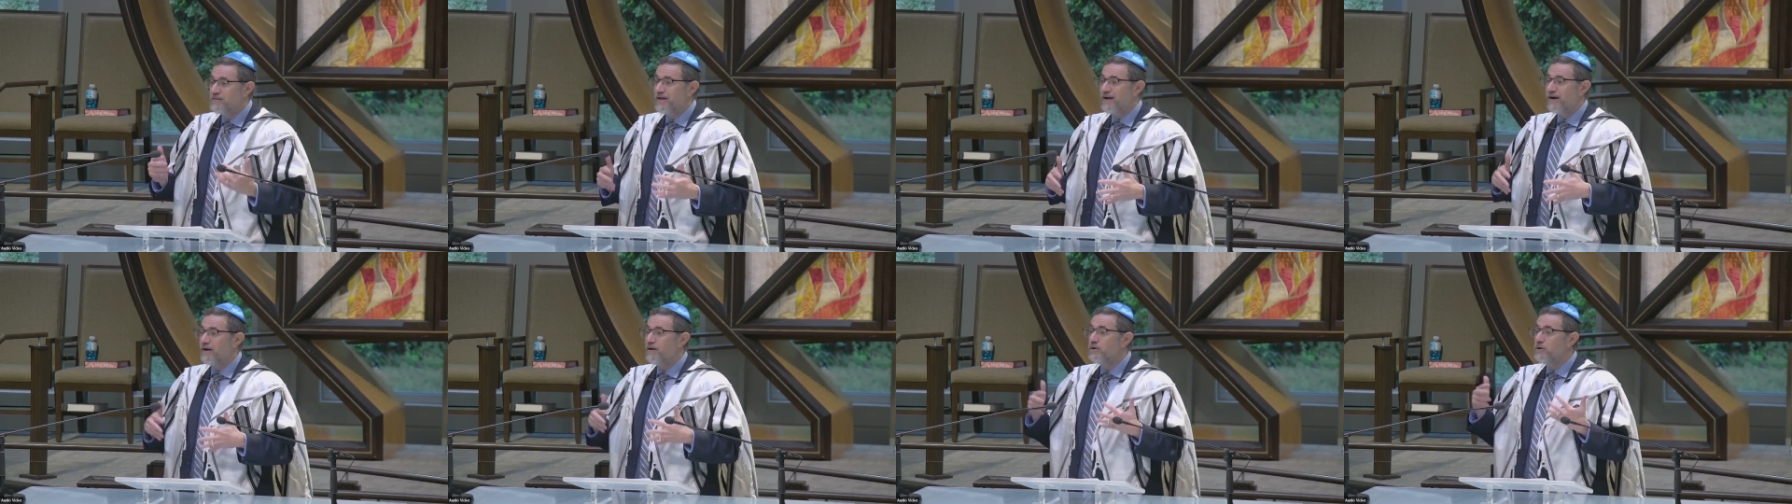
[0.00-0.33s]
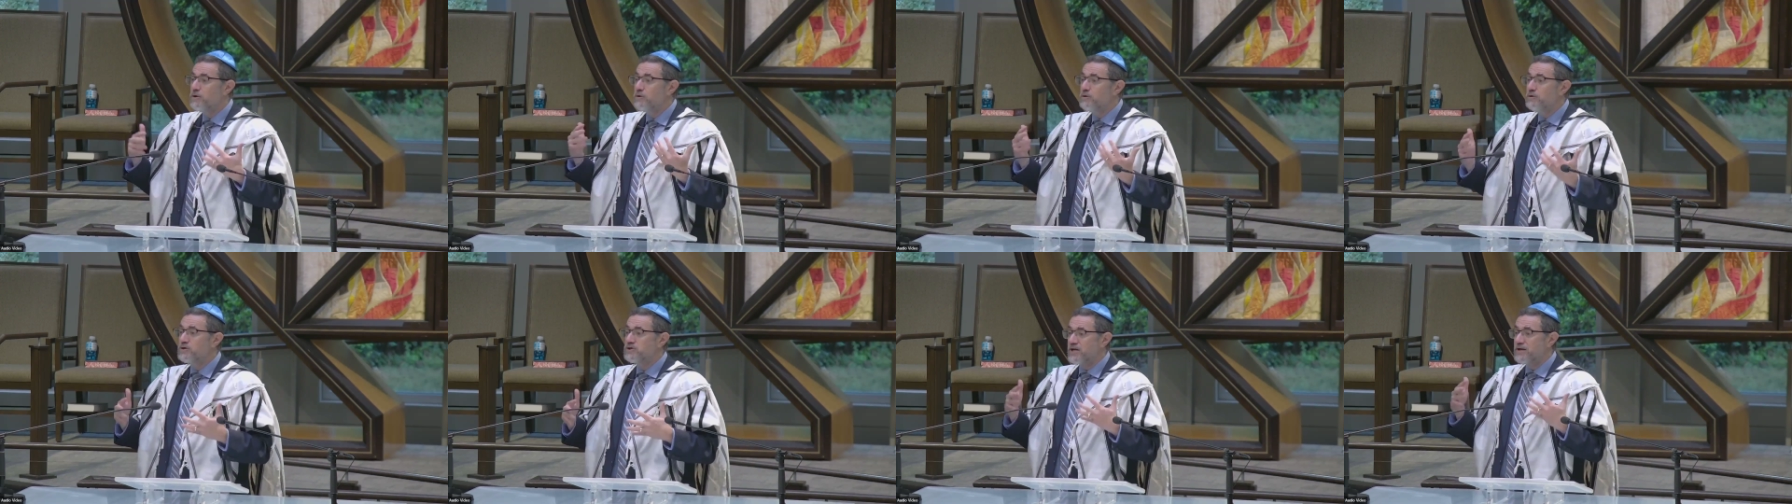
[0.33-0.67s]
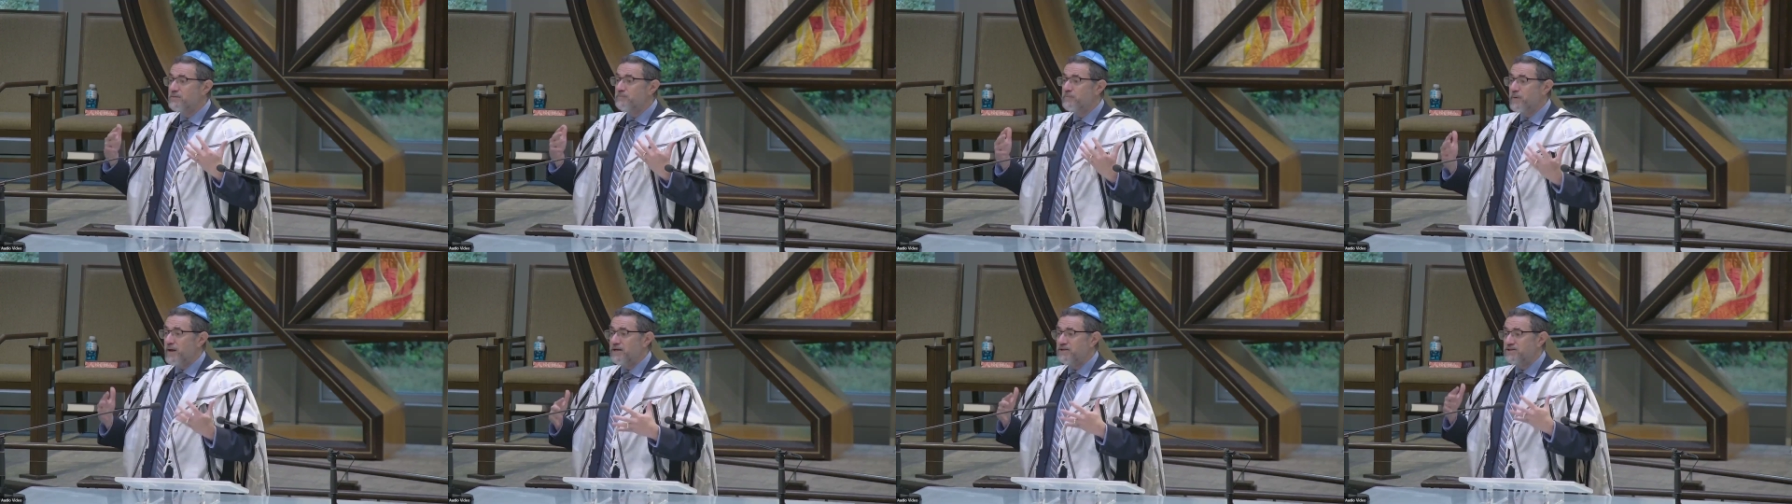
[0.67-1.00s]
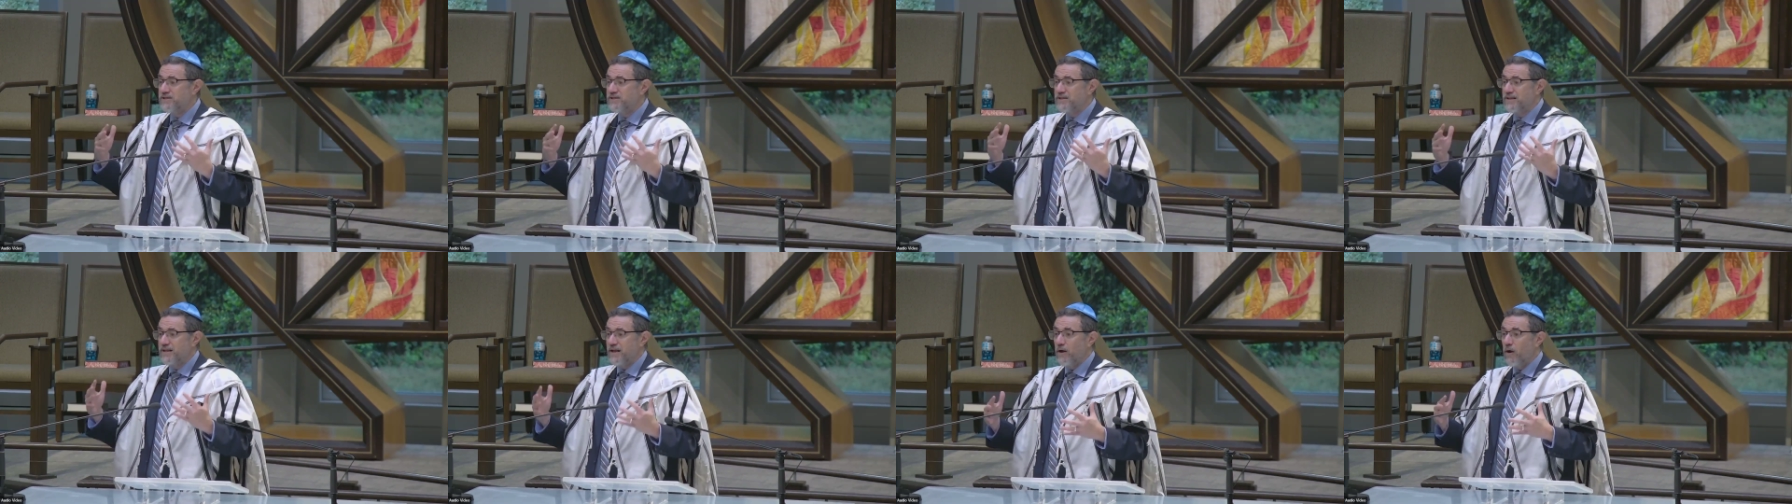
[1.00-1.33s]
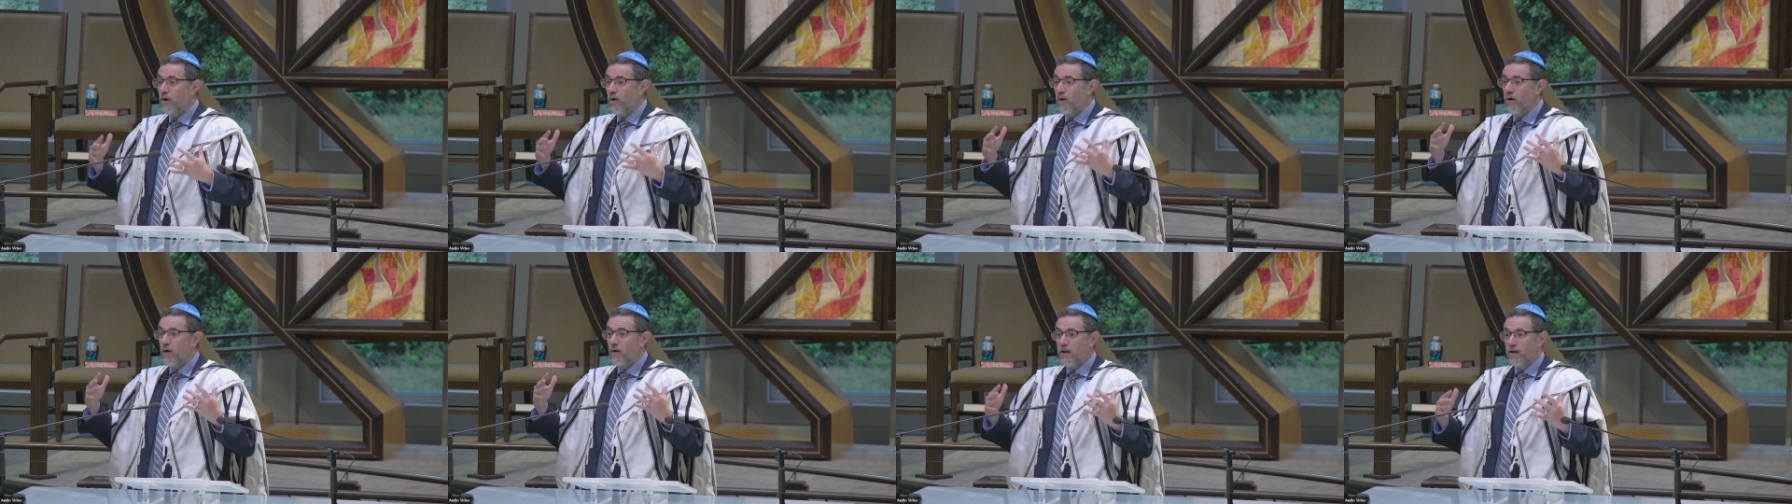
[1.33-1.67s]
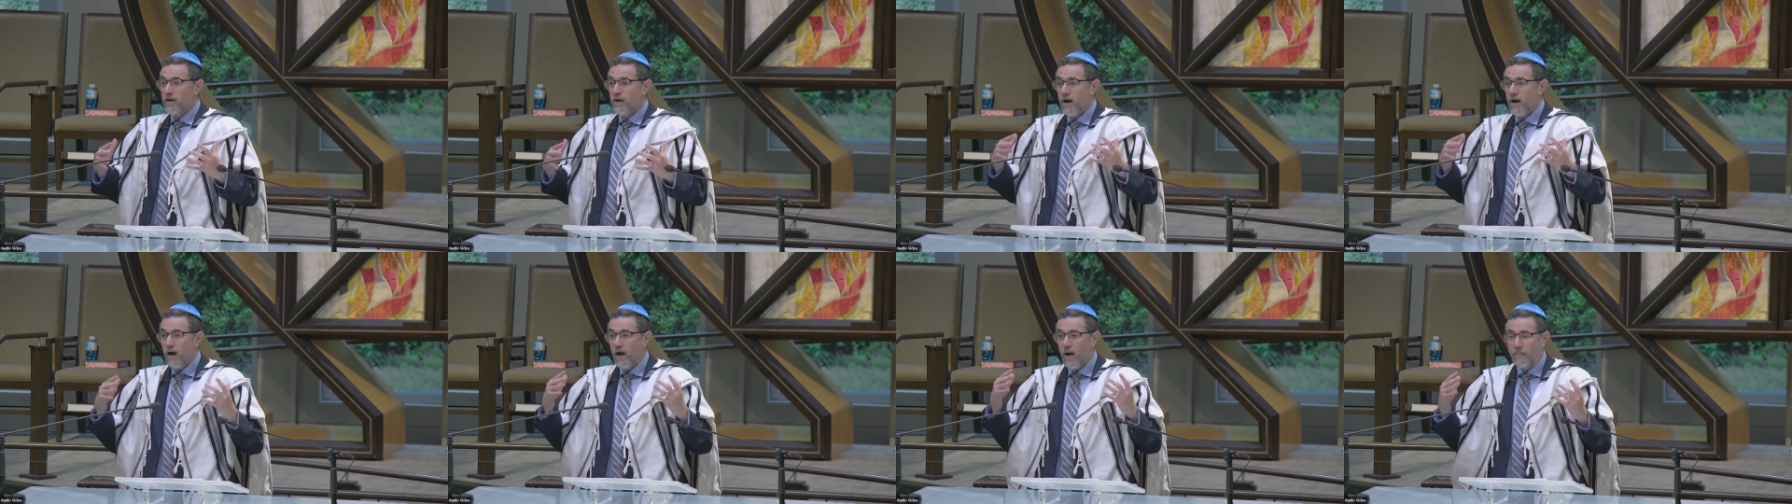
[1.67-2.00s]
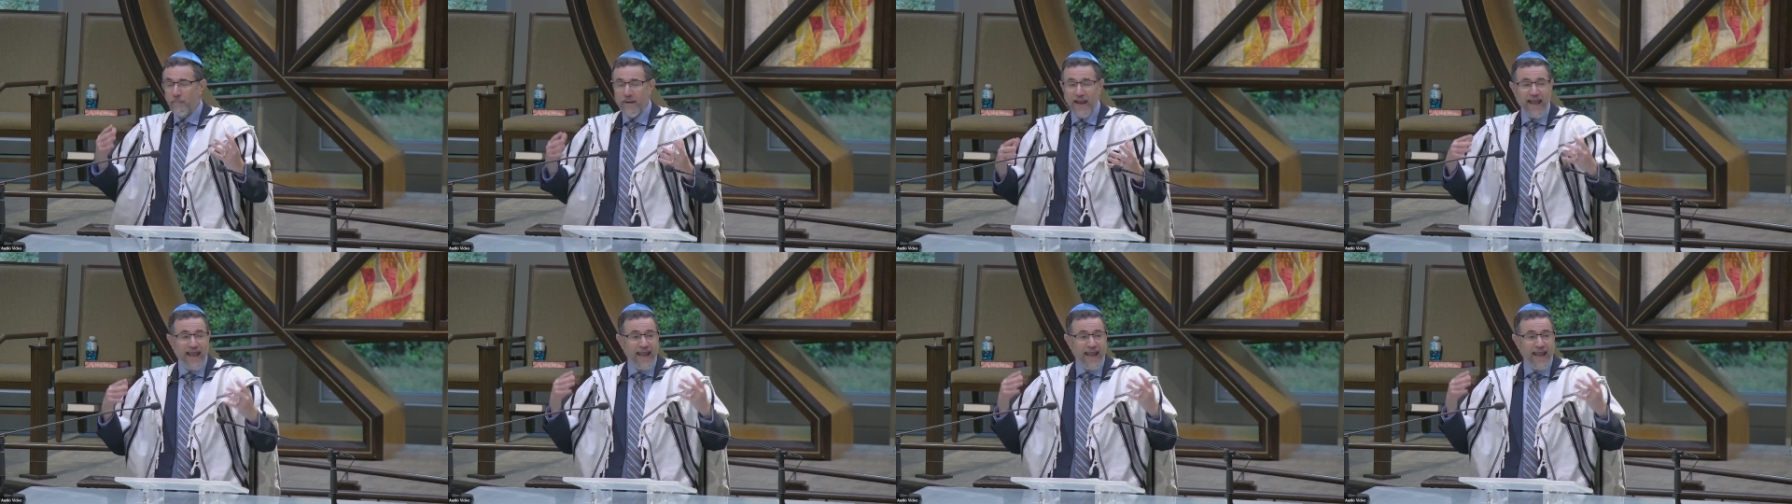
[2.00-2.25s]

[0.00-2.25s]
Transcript: they're using basically um,